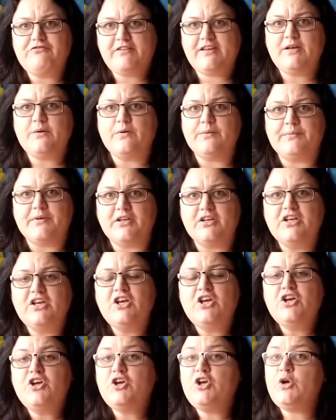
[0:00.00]
career woman
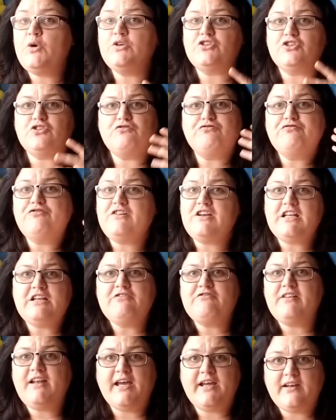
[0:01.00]
who is just
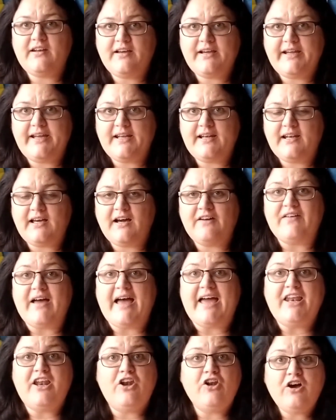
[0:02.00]
really, really unlucky in love.
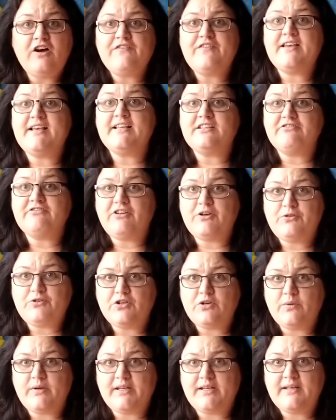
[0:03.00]
And a lot of it is her
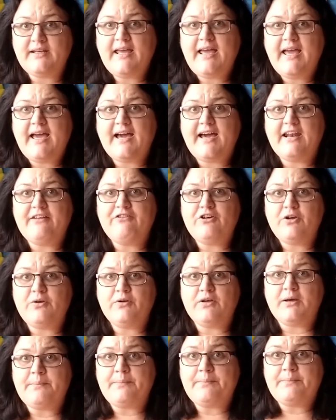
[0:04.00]
own doing and her
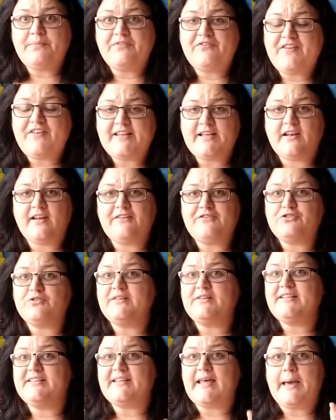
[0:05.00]
own pathetic life
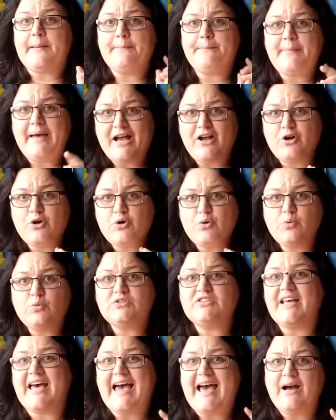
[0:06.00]
choices. And Matt
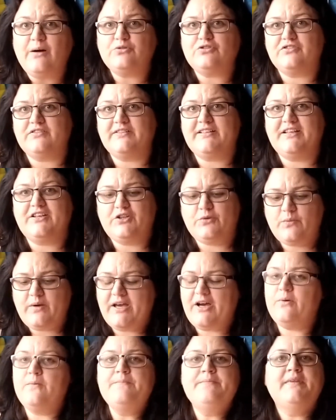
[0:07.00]
calls her out on it as
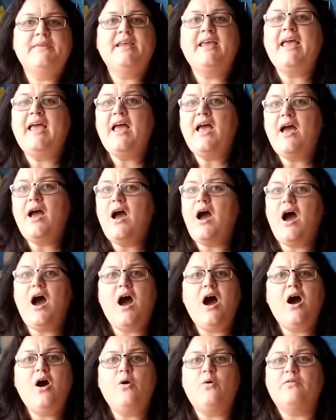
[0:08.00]
well.
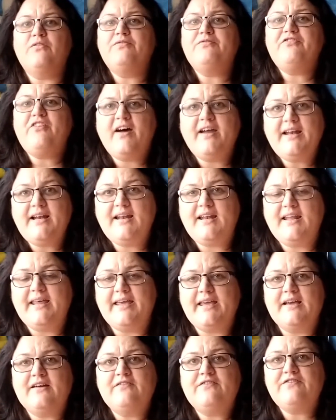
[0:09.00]
Oh,
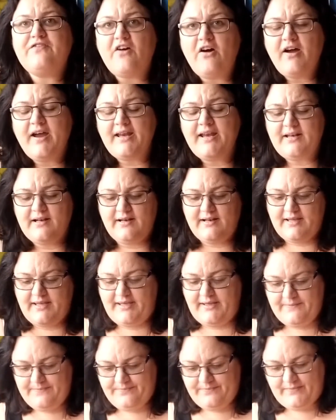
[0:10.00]
finally.
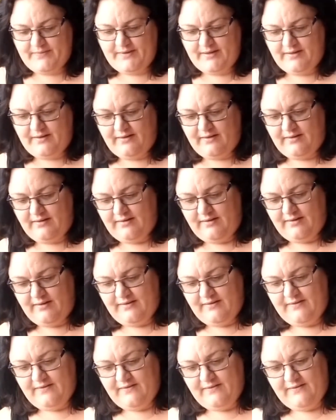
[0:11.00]
Finally.
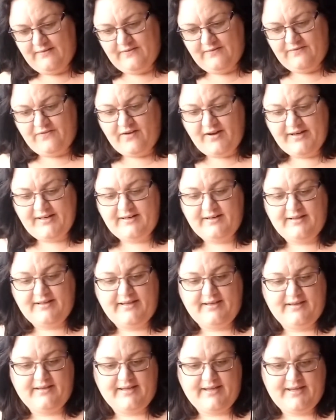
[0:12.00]

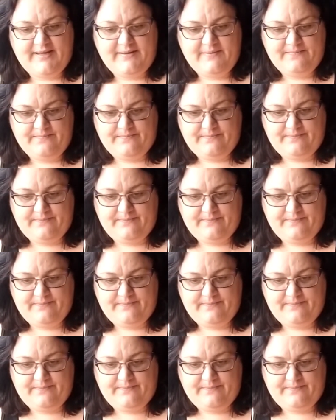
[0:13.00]
Finally, okay?